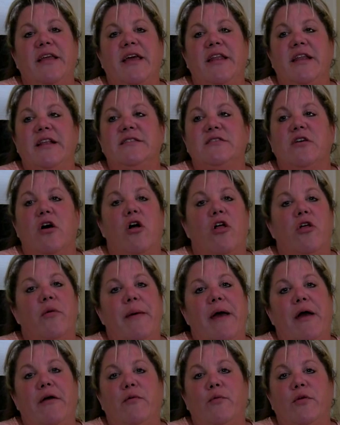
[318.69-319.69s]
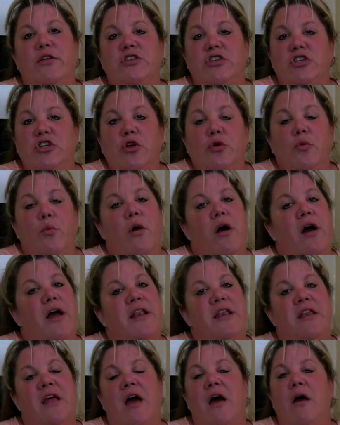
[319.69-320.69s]
and it's all about what you
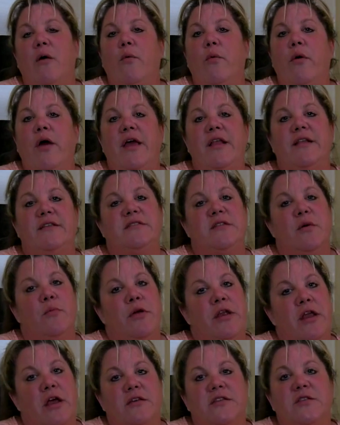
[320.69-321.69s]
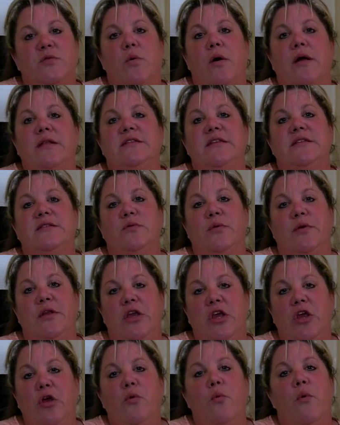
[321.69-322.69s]
want, not what someone else wants. It's
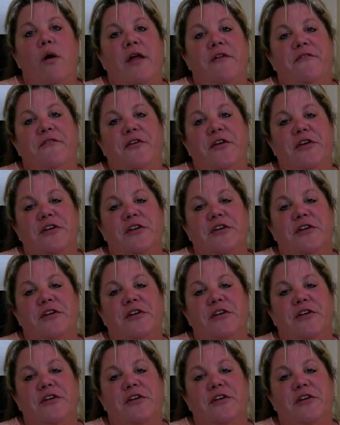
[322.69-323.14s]
what you want for